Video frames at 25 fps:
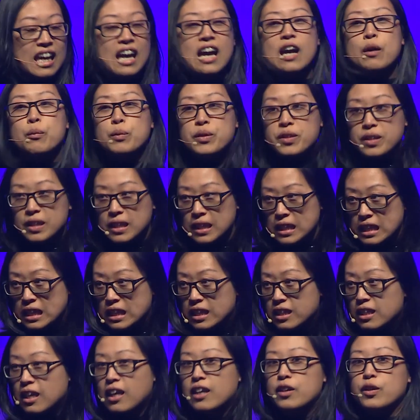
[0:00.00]
And within a
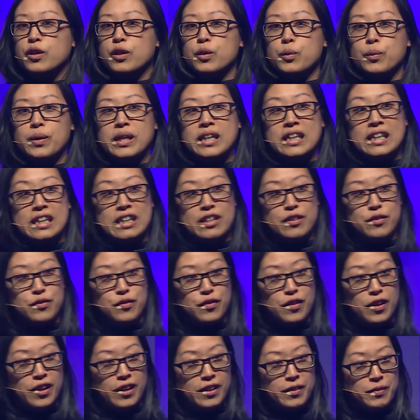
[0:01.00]
year, I got a wedding
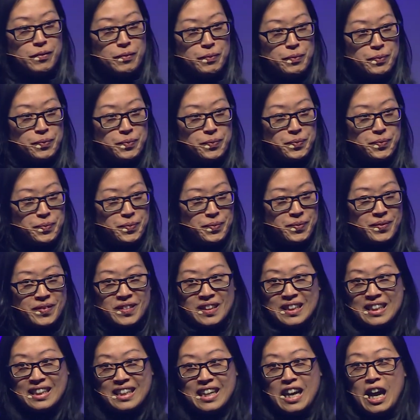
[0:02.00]
invite.
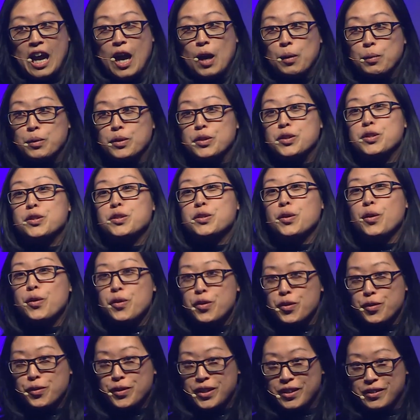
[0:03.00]
I was so
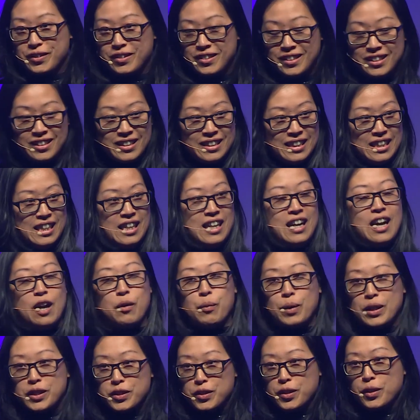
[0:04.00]
thrilled. I
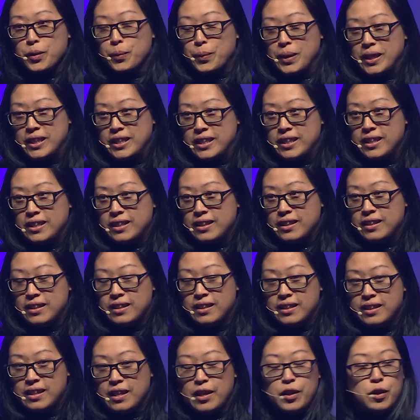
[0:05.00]
went to her wedding,
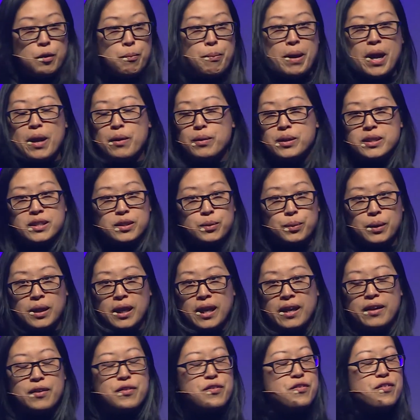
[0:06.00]
and her parents were
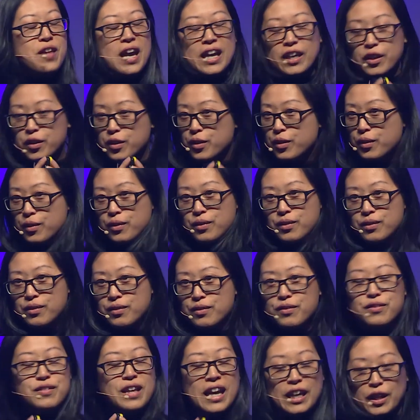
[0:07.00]
like, thank
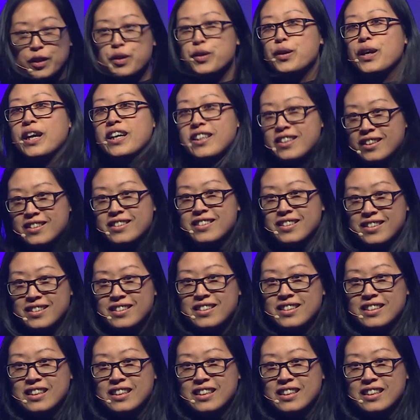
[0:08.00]
you, Helen.